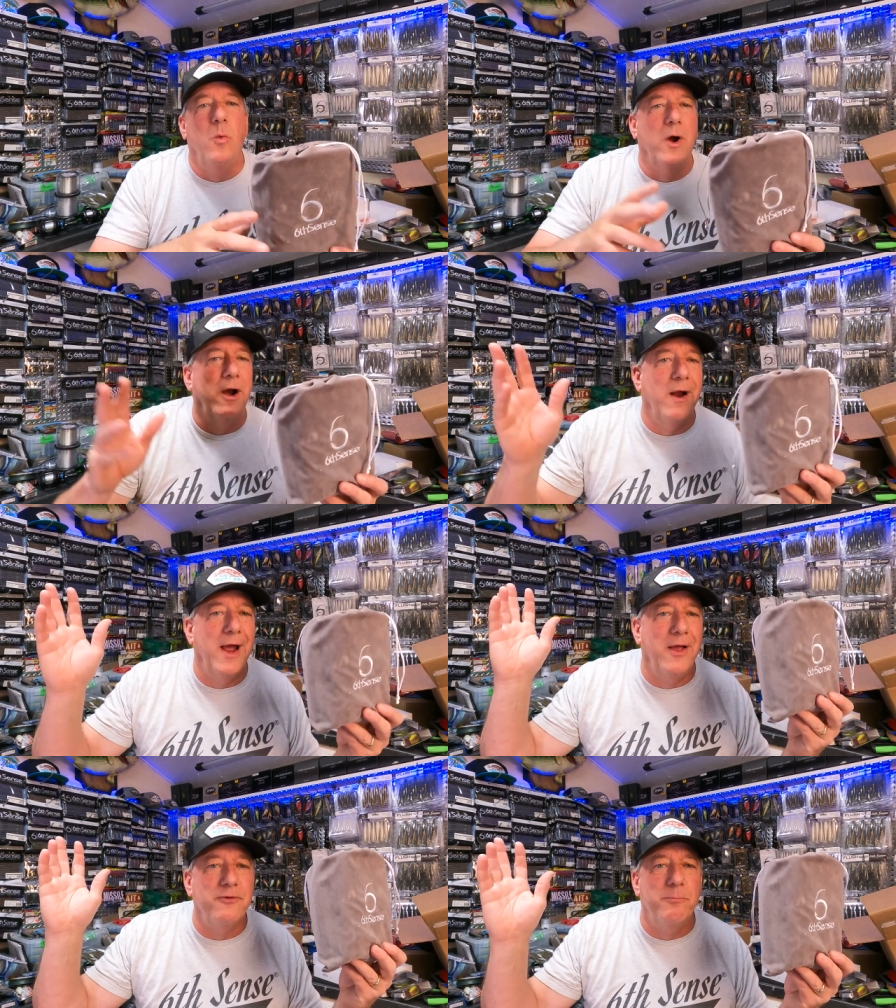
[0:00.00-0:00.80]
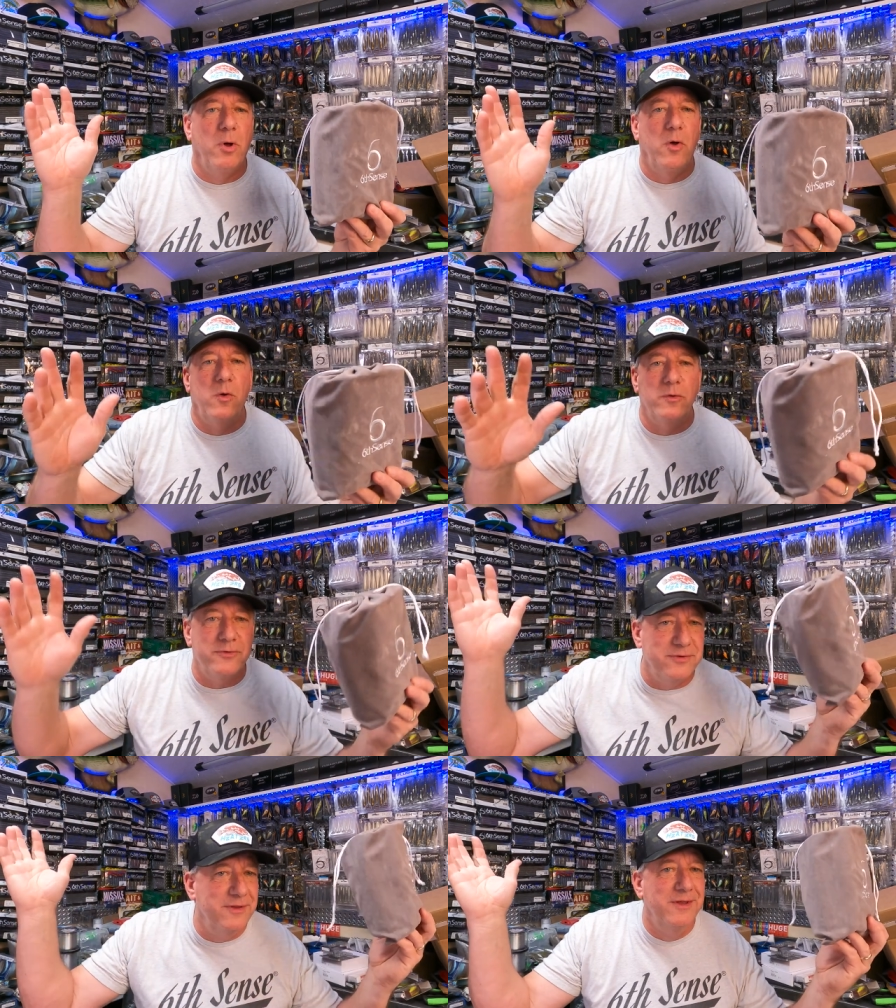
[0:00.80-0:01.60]
warehouse
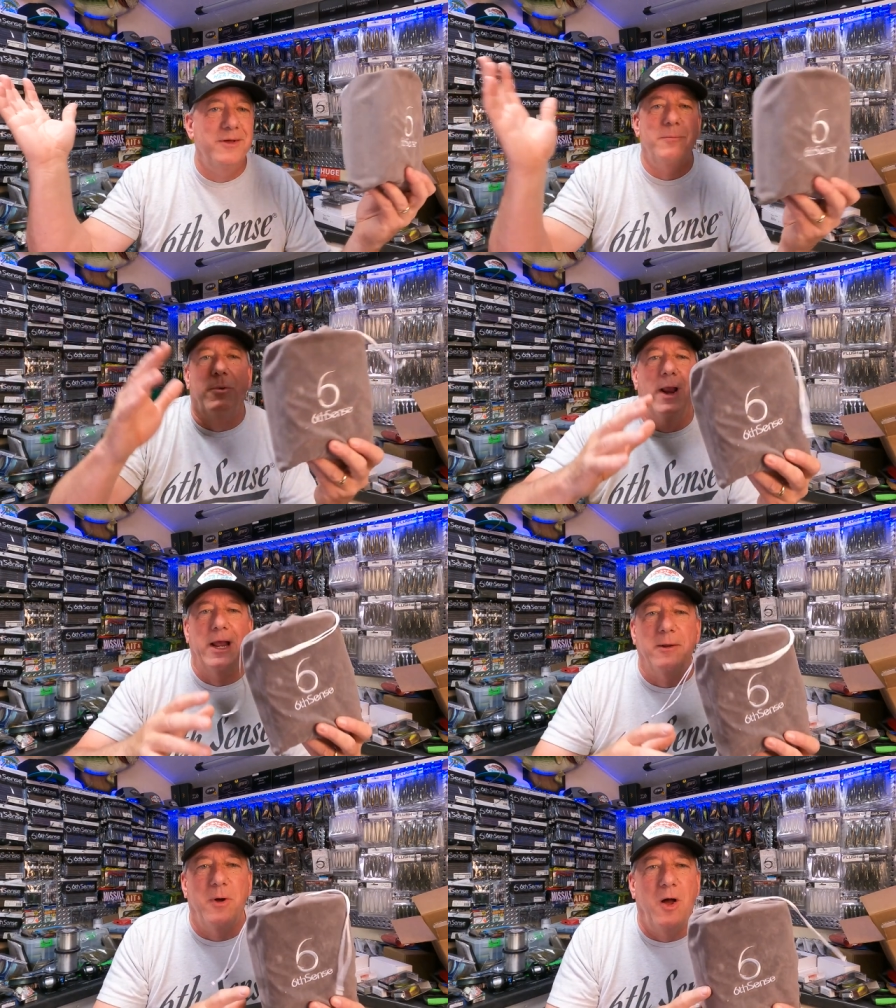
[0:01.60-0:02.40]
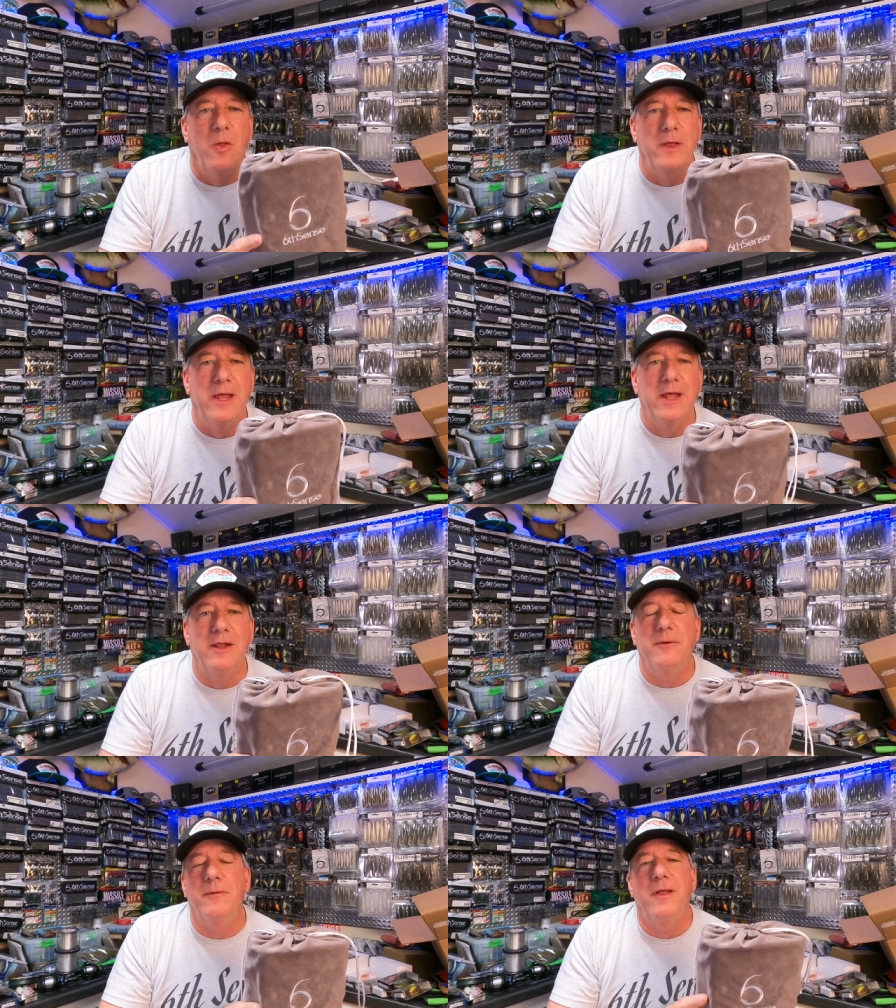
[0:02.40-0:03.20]
bulks, bringing them all
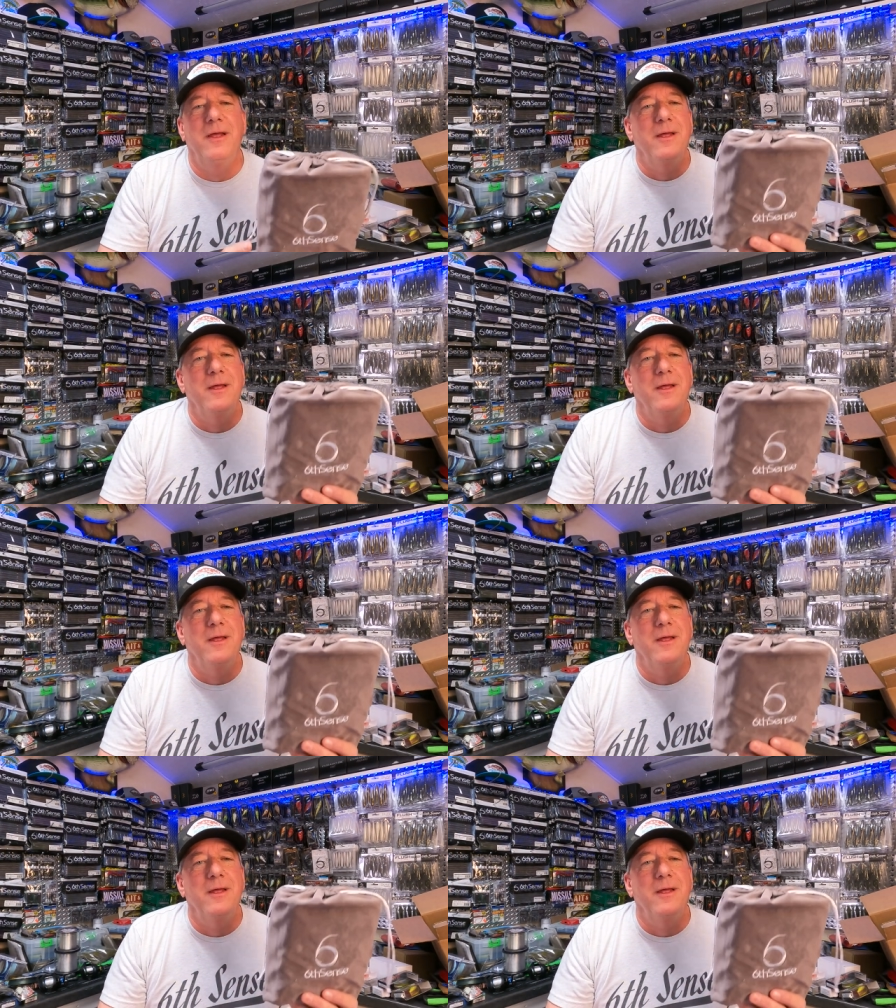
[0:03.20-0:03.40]
in,